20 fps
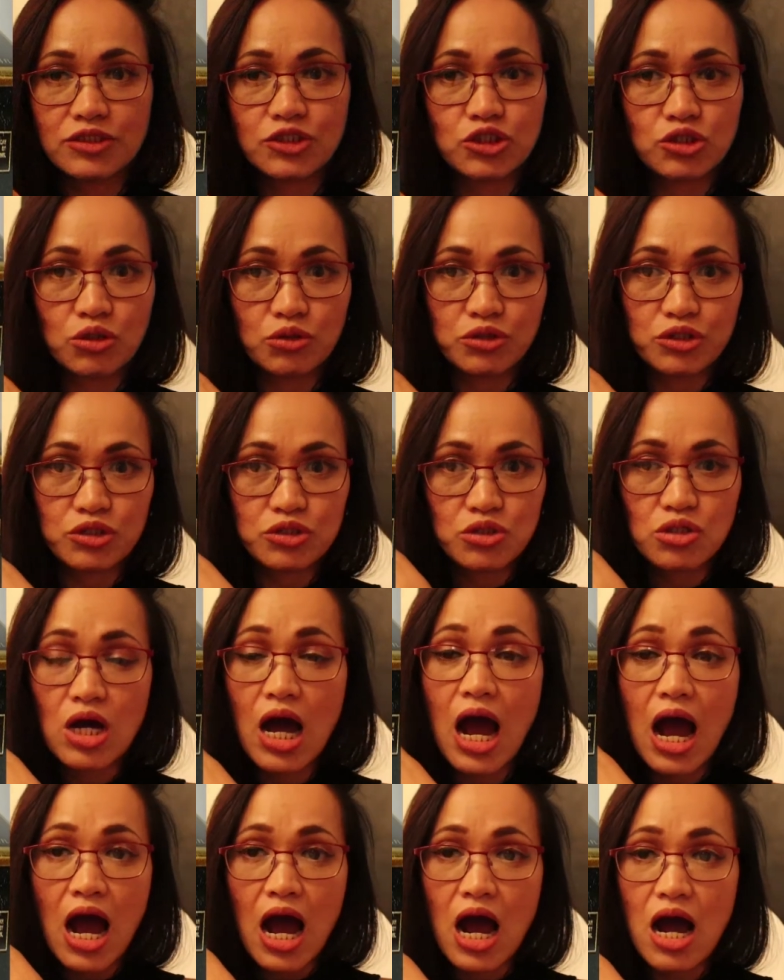show you
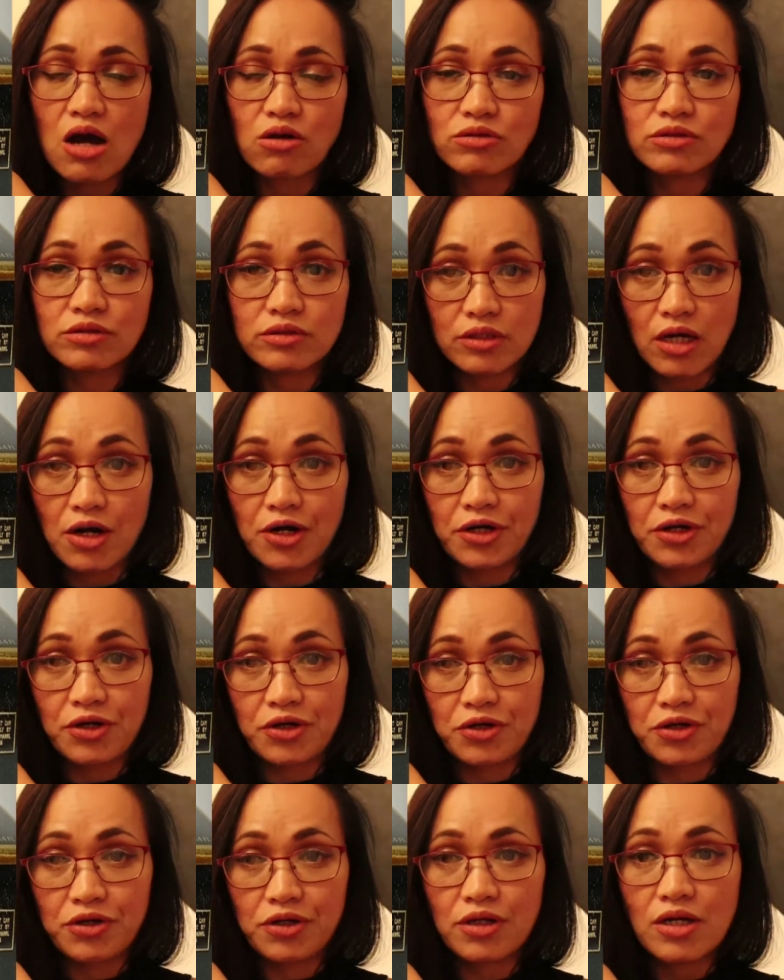how
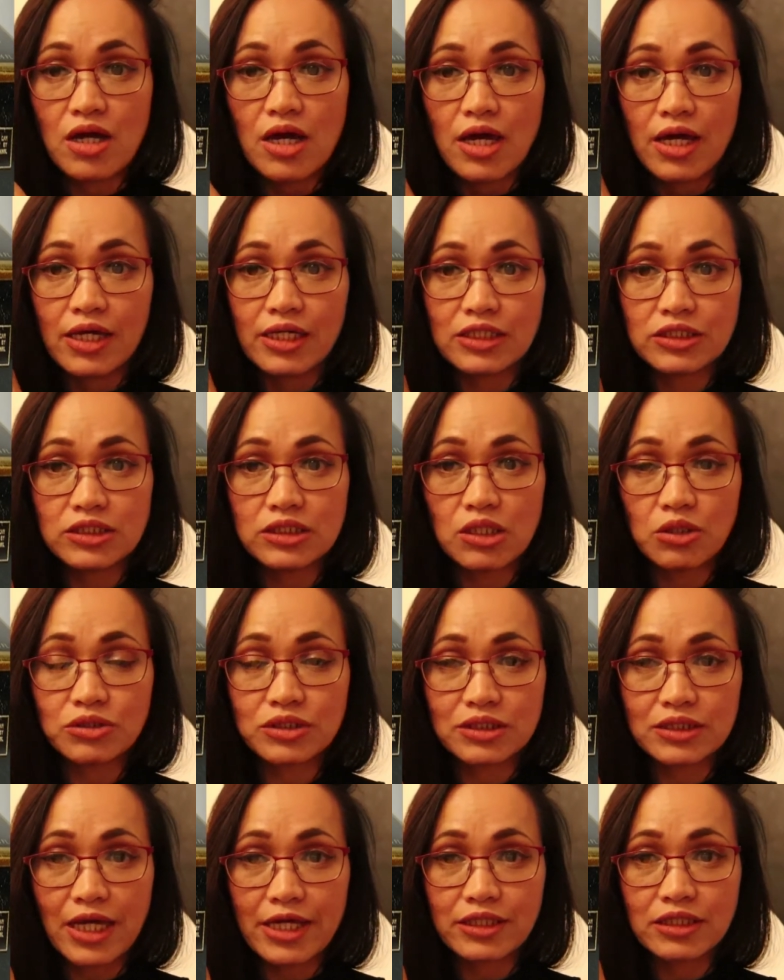darker is the
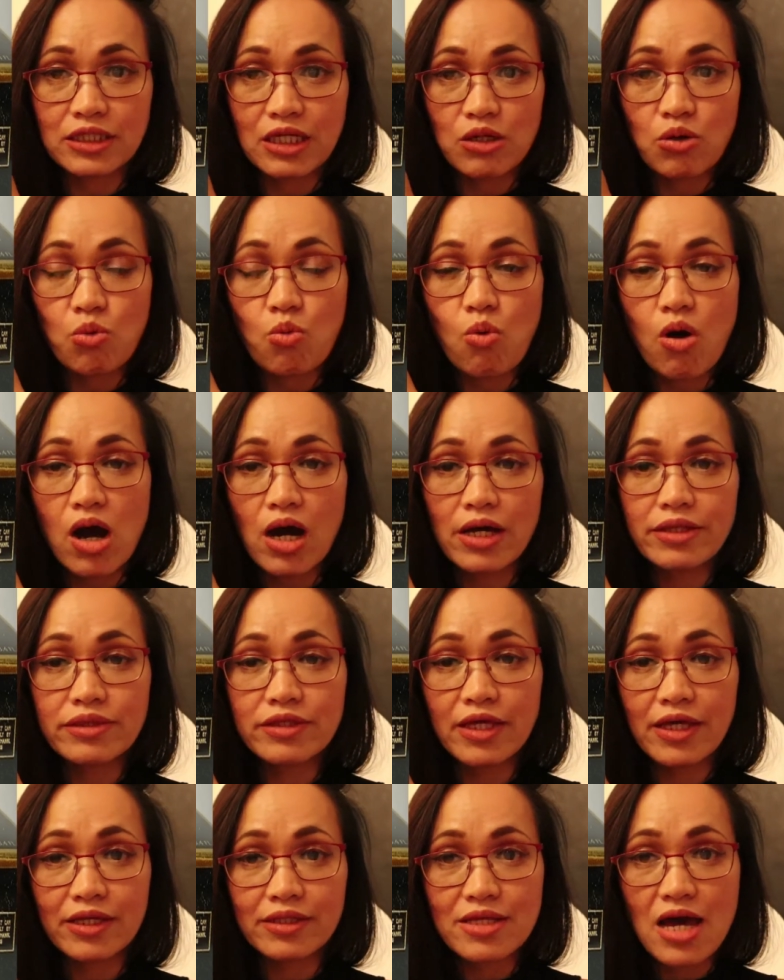authentic one
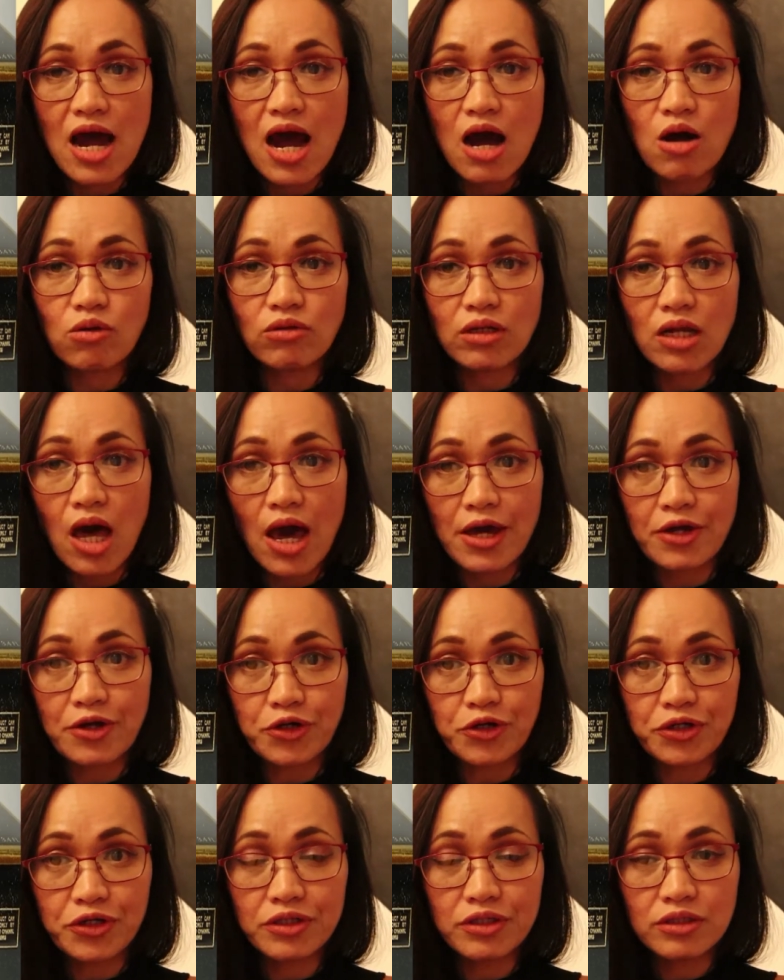and how
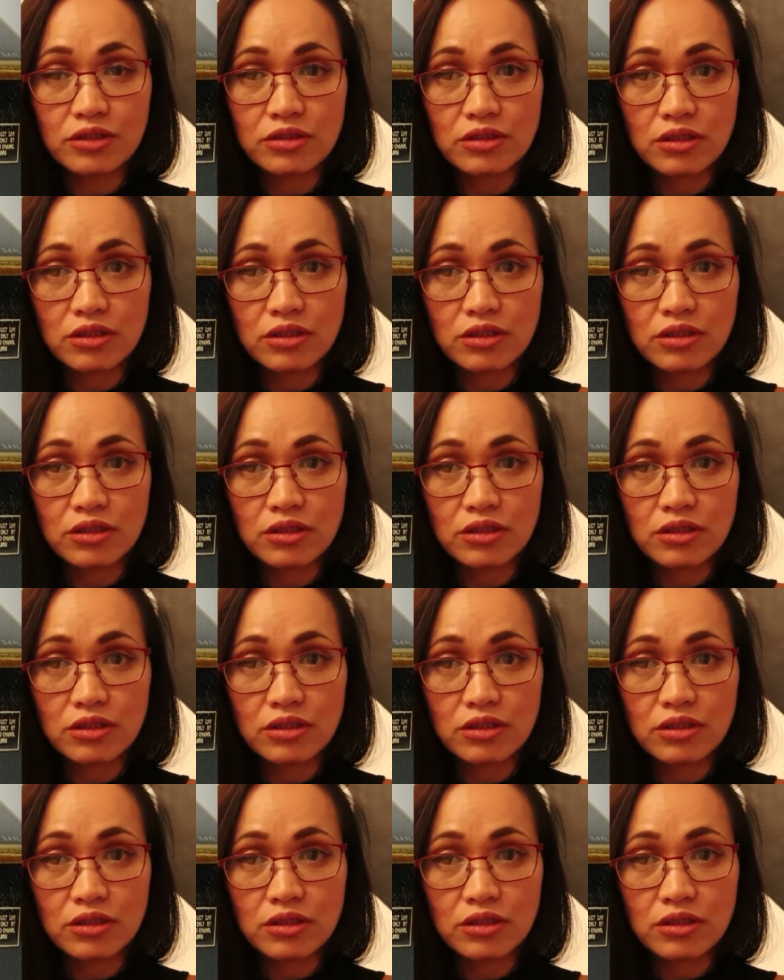lighter